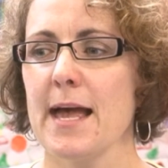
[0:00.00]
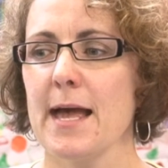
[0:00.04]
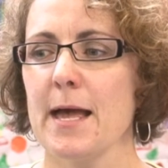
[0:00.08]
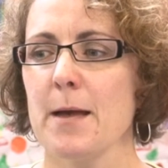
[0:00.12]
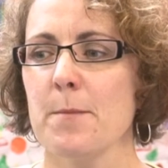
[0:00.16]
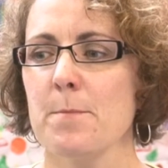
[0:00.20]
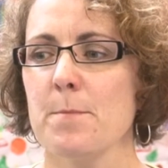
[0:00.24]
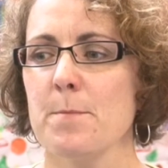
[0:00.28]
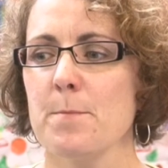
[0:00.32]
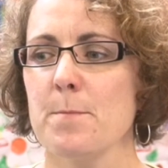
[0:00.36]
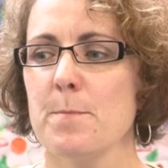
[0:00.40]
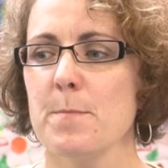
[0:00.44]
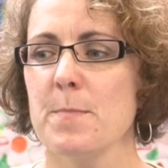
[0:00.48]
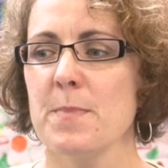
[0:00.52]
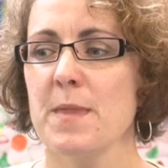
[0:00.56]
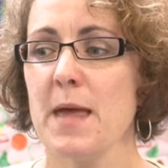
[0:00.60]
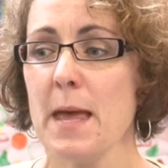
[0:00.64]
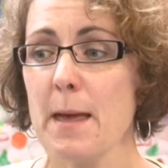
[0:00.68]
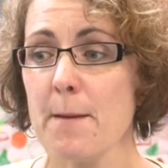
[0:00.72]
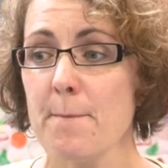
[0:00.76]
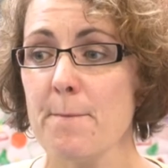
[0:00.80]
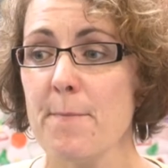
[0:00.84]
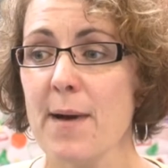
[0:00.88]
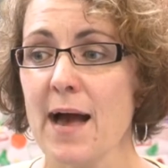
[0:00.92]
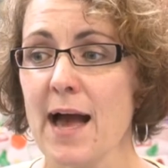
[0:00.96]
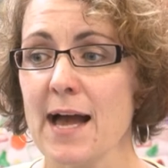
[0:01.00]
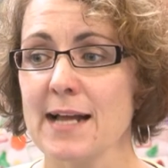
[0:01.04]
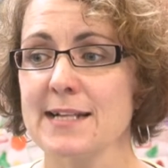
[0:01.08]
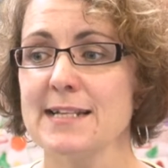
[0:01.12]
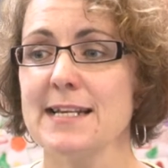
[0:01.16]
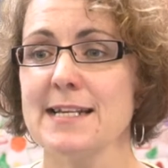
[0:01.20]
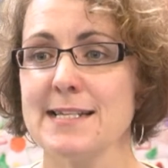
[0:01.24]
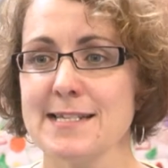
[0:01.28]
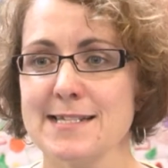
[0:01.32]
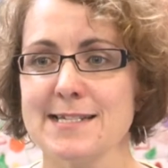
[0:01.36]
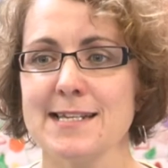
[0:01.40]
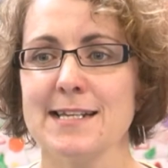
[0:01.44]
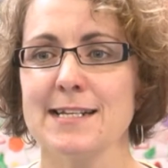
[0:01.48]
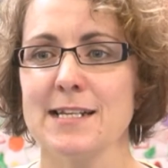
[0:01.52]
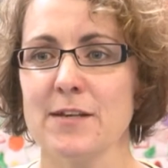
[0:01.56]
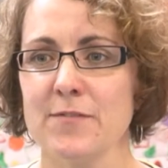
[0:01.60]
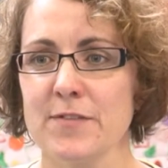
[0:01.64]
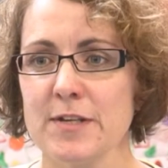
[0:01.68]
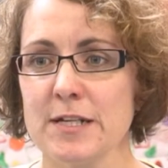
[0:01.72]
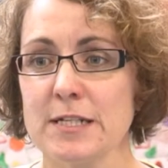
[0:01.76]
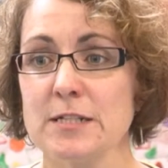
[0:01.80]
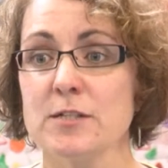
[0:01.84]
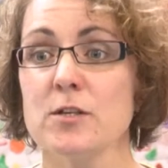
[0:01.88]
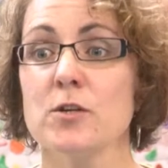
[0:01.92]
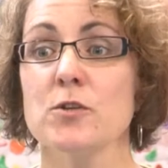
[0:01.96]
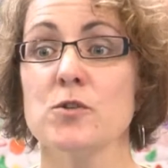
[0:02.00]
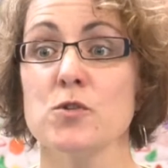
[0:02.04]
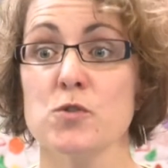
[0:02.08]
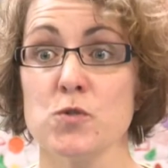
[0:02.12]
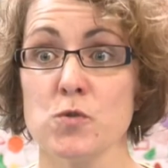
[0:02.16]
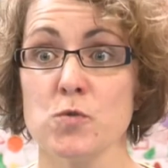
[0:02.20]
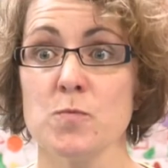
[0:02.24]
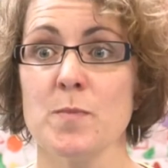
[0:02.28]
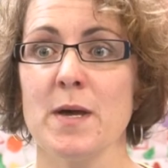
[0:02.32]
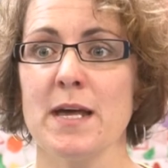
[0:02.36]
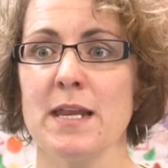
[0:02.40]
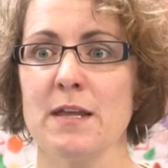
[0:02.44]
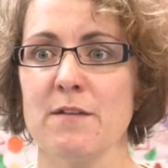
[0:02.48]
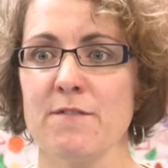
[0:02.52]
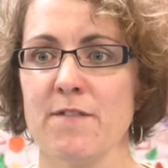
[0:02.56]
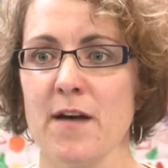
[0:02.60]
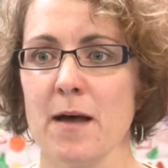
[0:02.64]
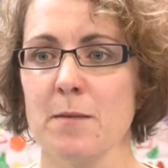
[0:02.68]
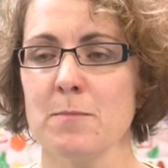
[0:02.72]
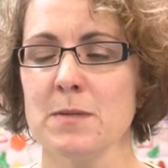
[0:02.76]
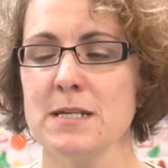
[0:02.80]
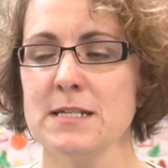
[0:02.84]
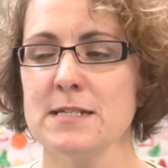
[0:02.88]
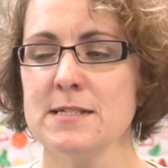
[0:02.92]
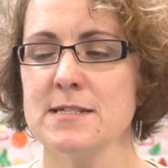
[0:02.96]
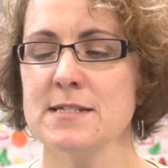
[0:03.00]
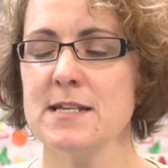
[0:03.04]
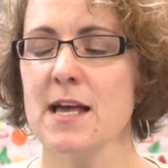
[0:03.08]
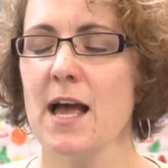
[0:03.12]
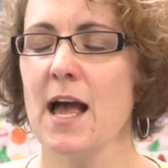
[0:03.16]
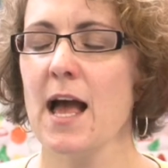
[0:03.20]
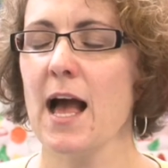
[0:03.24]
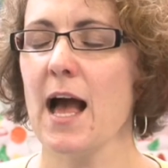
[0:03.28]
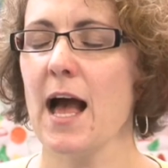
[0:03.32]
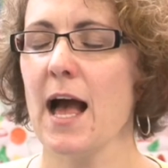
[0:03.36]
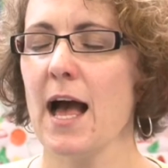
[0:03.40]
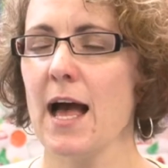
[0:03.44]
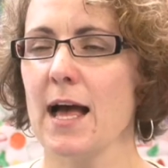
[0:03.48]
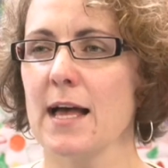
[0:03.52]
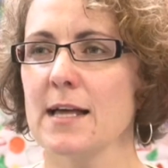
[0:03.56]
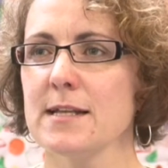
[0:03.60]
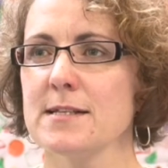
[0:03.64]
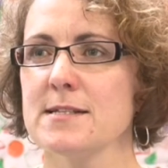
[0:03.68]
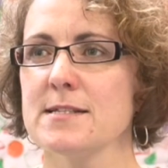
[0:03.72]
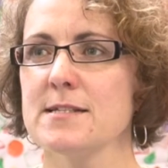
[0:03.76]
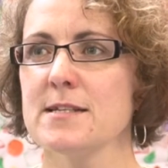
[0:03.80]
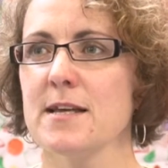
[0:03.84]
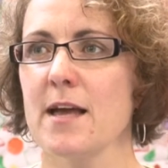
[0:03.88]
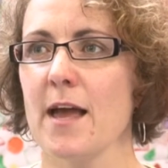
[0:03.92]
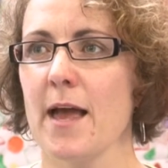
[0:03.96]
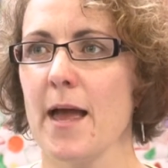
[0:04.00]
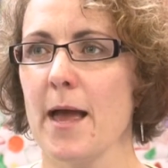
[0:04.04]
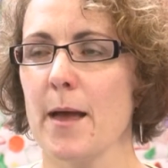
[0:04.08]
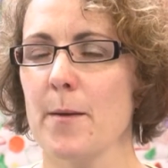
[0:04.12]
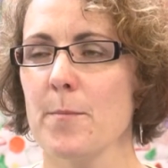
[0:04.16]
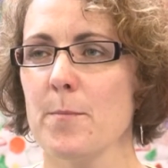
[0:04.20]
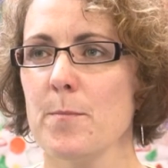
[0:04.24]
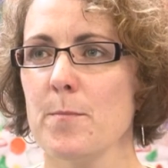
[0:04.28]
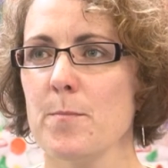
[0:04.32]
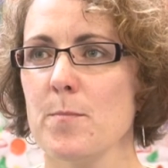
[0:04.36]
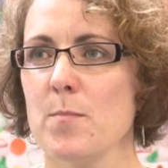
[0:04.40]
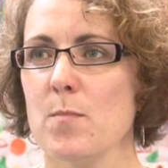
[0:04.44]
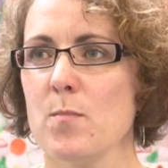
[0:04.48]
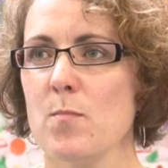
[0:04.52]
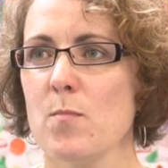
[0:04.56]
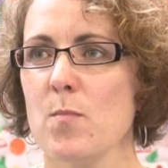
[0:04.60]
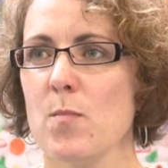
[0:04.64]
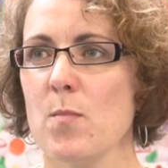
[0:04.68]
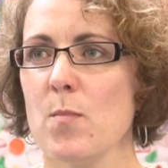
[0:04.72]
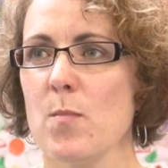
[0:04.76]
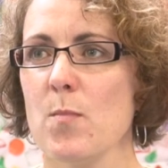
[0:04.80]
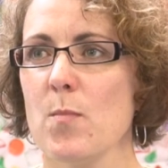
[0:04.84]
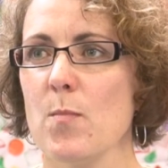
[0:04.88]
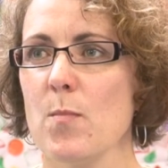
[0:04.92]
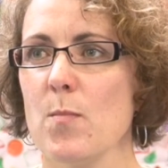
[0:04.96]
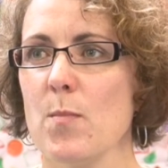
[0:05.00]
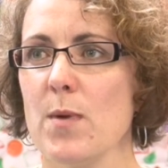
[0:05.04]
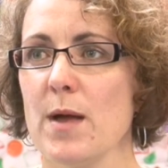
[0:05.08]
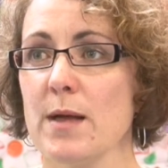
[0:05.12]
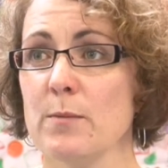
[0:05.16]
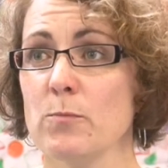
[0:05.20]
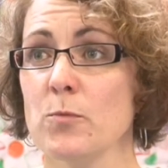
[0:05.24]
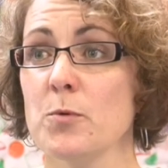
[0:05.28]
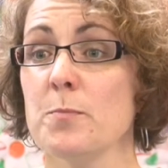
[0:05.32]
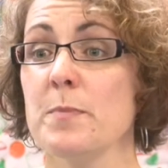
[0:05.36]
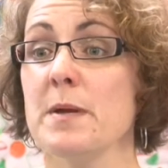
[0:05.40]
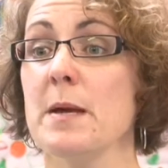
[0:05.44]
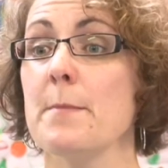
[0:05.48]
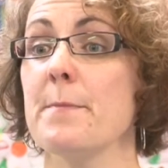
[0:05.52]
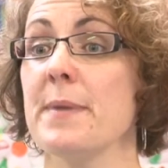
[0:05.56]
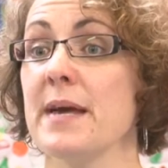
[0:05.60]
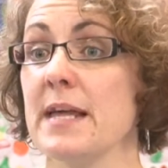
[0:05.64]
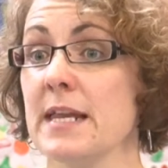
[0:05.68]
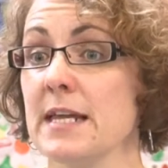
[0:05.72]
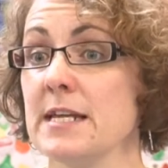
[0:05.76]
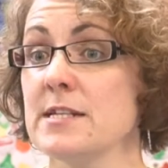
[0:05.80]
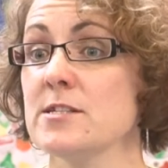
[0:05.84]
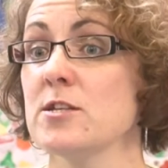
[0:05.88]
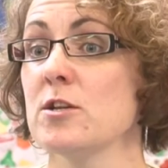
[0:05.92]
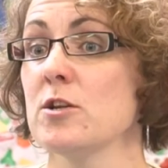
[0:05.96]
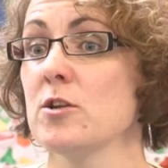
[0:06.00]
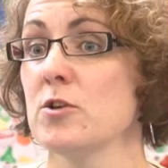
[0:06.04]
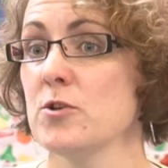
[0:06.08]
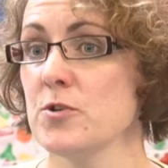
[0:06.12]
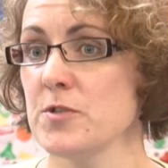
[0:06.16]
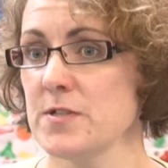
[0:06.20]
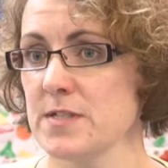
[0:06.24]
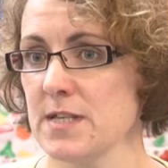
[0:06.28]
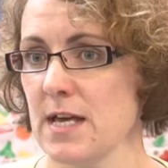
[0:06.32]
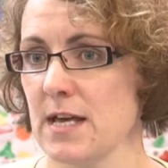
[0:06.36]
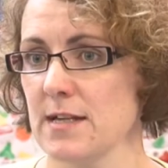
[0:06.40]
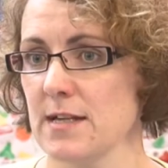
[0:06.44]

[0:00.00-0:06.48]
the impact is significant on so many families, and it would be a pity to lose